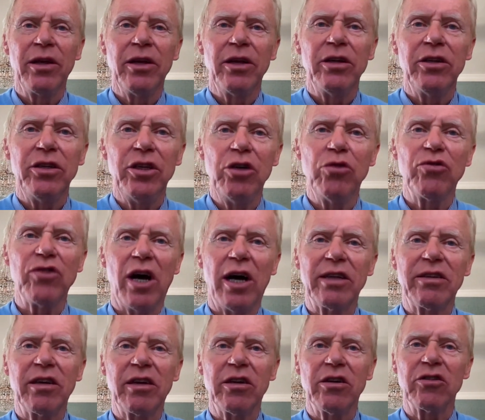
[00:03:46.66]
News
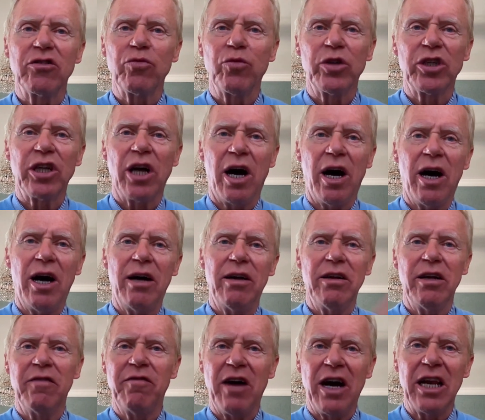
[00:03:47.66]
articles which are
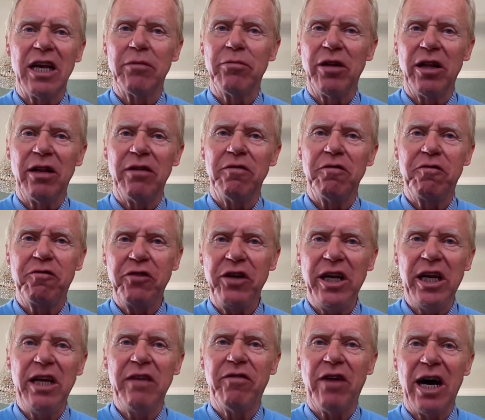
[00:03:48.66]
available,
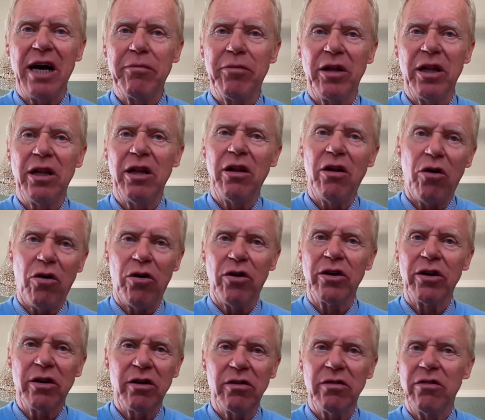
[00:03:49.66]
freely available
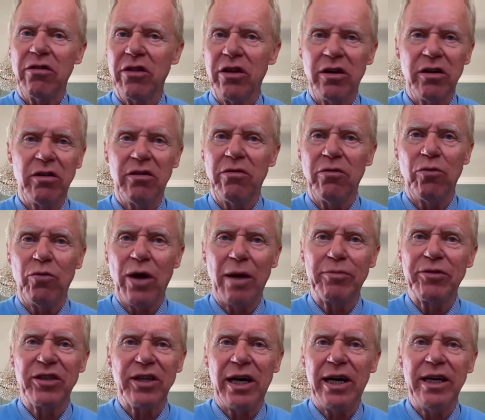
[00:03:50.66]
on the
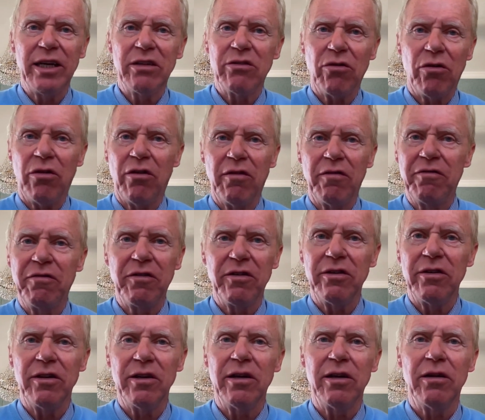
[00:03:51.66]
website of,
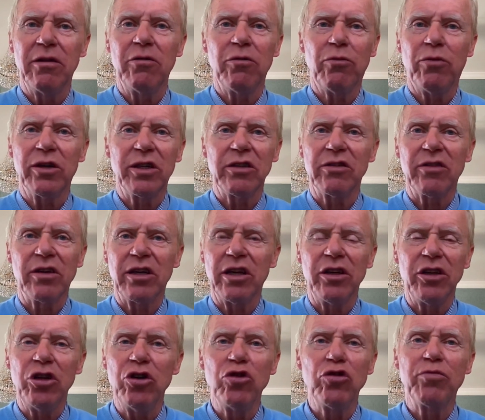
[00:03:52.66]
a
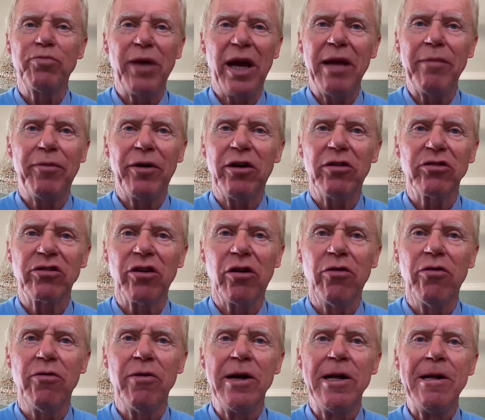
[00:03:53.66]
newspaper or
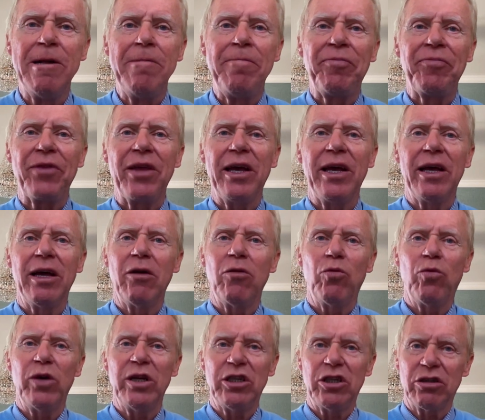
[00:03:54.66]
so,
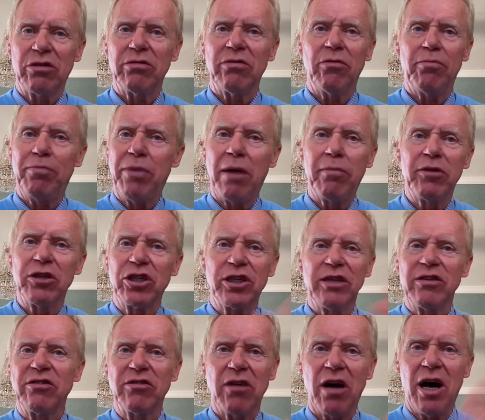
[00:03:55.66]
which
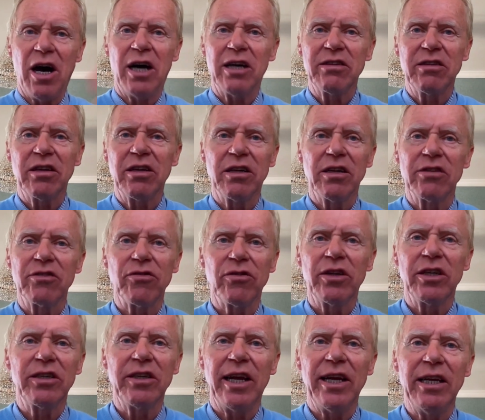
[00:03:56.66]
publishes articles
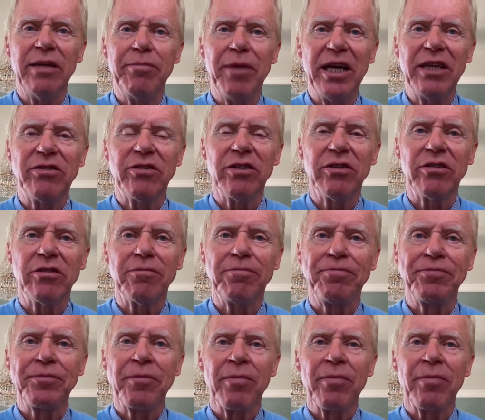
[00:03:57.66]
on a daily basis.